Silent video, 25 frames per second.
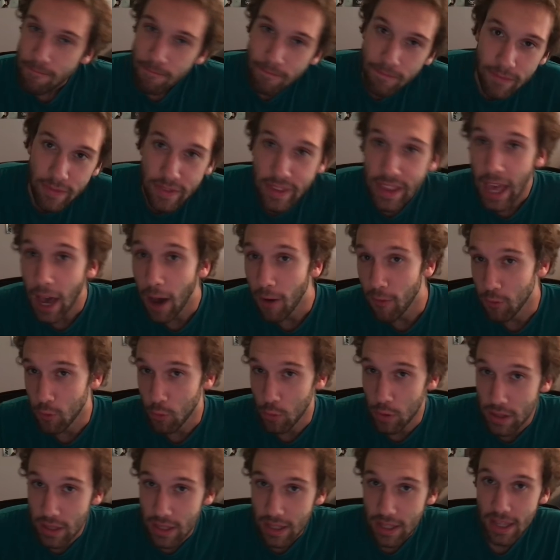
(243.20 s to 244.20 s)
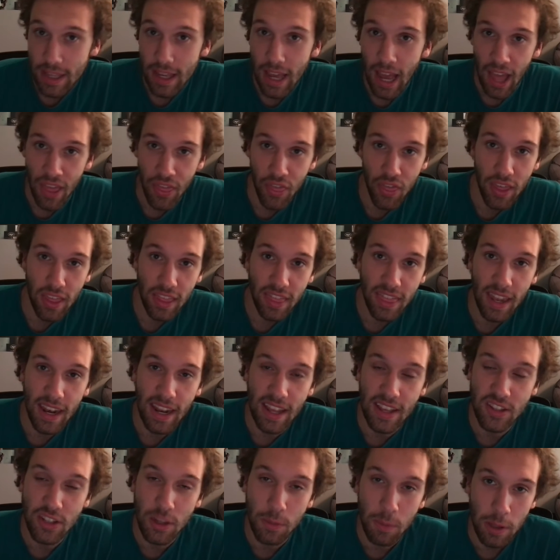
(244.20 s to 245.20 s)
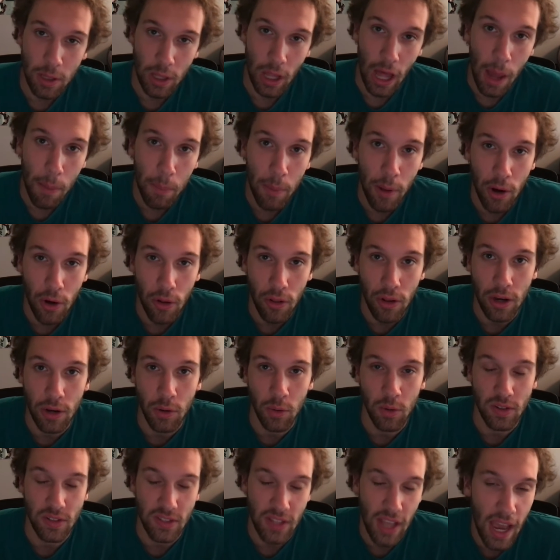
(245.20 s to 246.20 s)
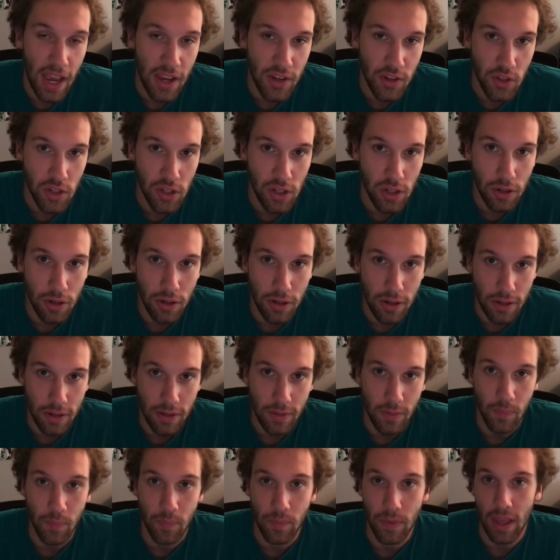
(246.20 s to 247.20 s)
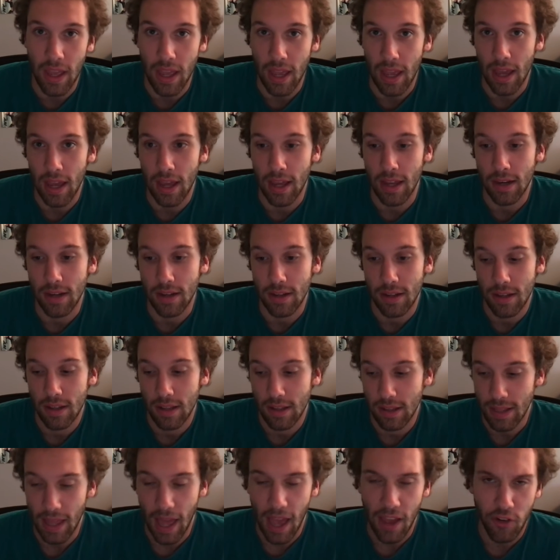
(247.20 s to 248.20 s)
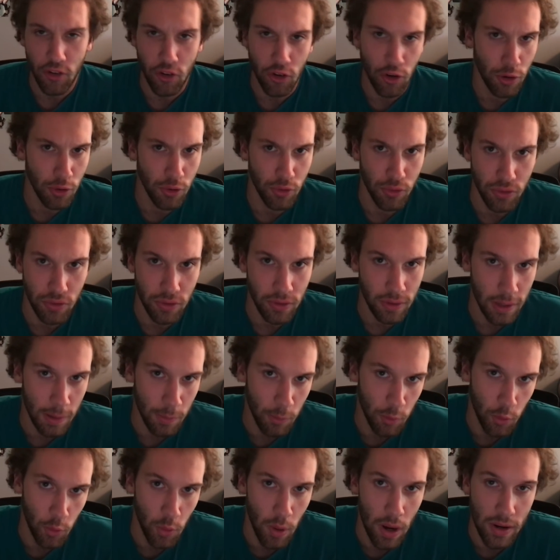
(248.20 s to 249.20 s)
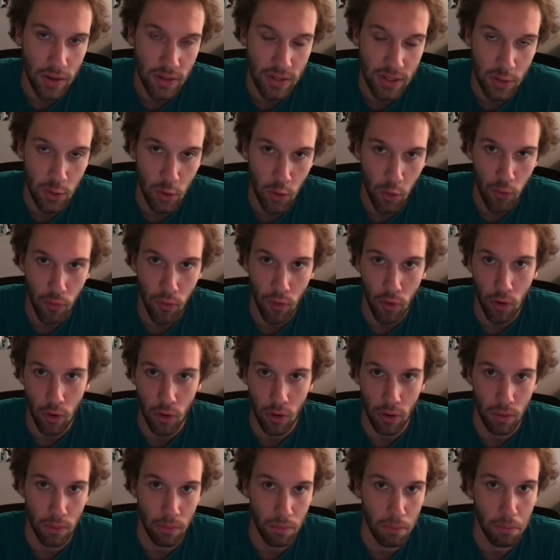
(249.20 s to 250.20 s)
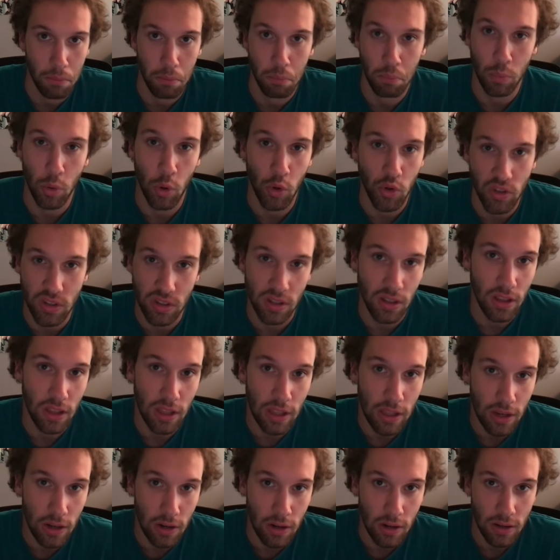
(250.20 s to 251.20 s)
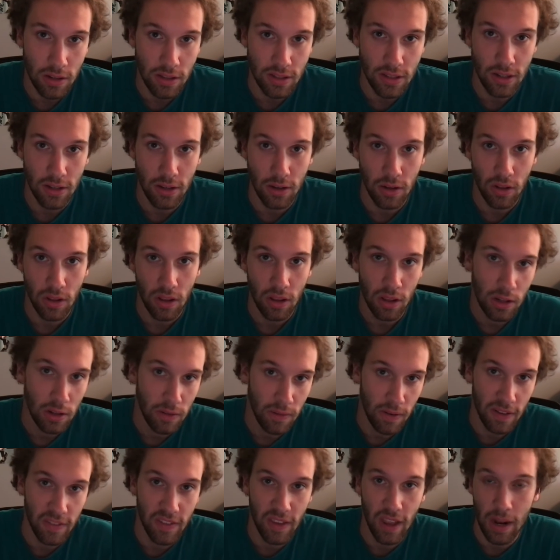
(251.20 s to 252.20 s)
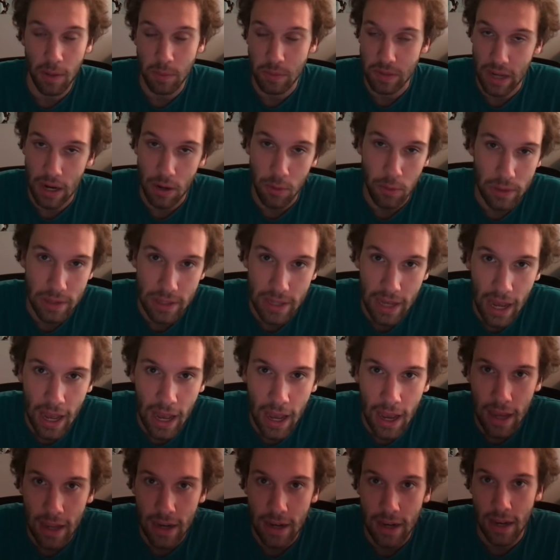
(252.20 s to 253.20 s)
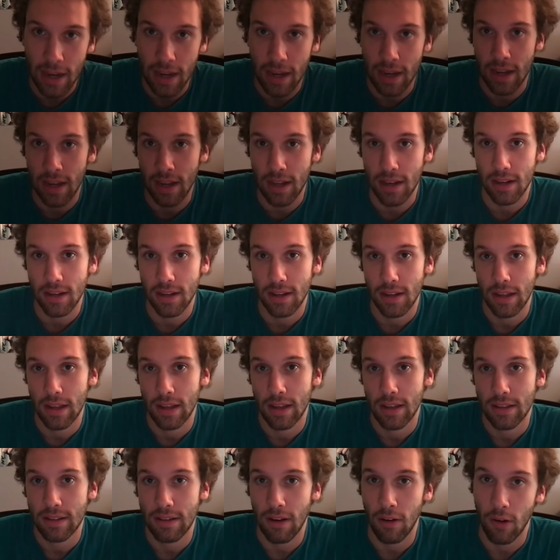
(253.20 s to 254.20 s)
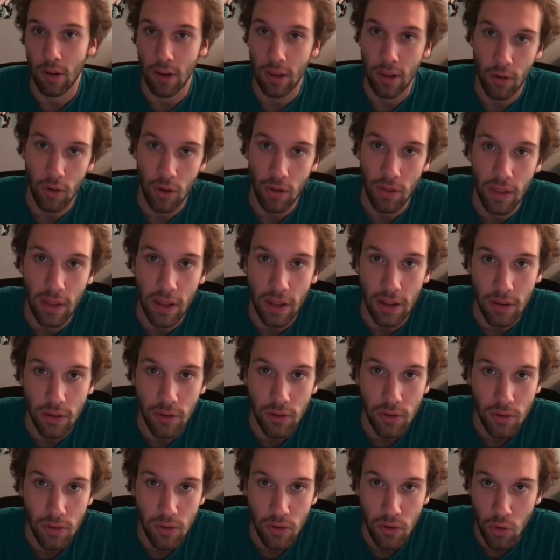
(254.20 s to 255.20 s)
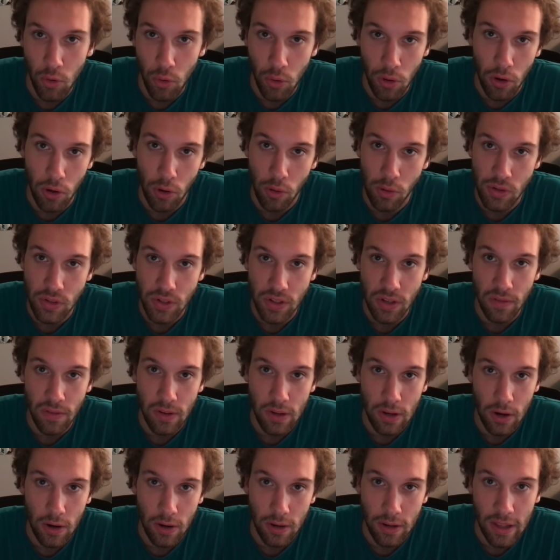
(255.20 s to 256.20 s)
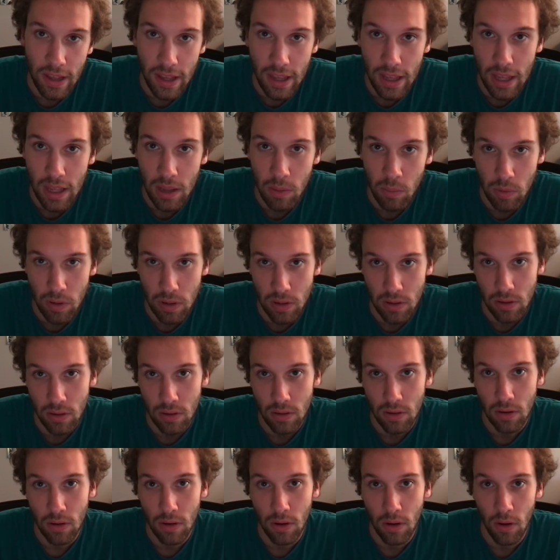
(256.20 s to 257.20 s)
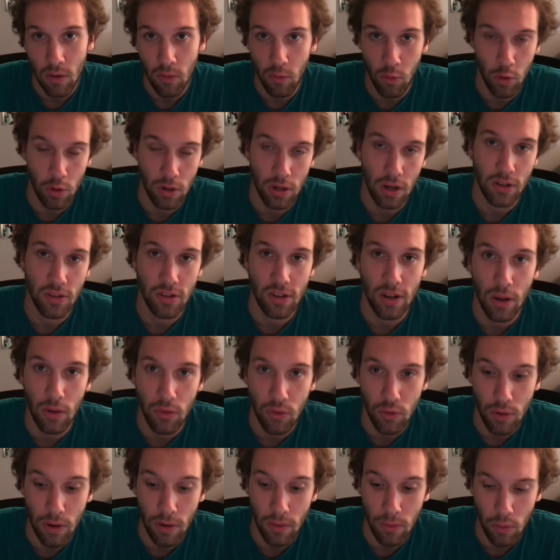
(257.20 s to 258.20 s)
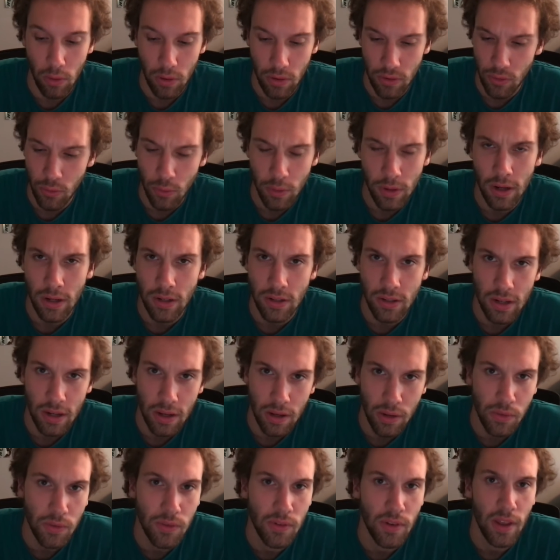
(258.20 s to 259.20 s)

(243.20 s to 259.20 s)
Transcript: Calvin Ridley. I think that he's going to be a lot better than he was last year, and last year was the number 1 wide receiver for most of the year until Davante Adams got really hot, and Tyreek Hill had that 200 receiving yard game and 4 touchdowns or whatever it was, 3 touchdowns.